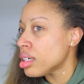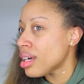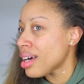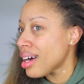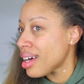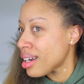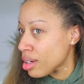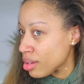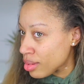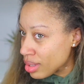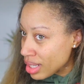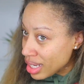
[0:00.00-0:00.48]

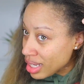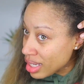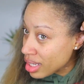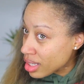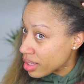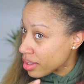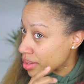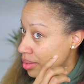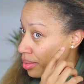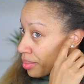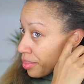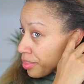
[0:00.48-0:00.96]
I don't like
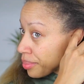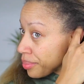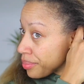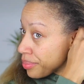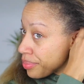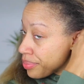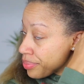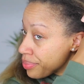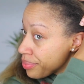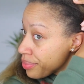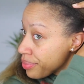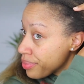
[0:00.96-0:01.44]
it.
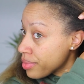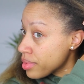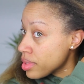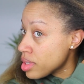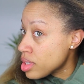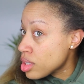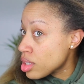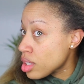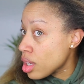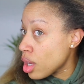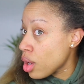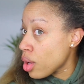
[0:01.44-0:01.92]

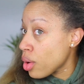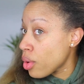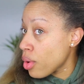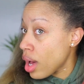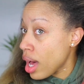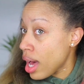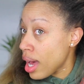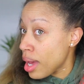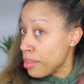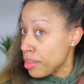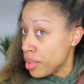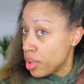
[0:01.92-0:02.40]
So
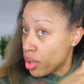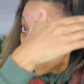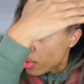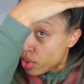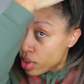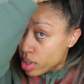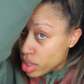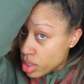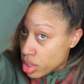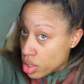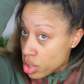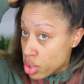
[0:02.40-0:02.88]
I'm
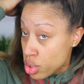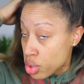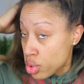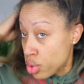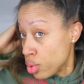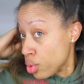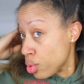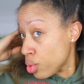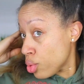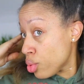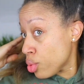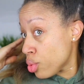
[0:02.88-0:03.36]
going
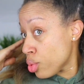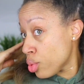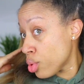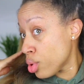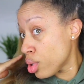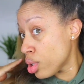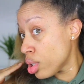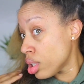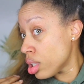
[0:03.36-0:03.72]
to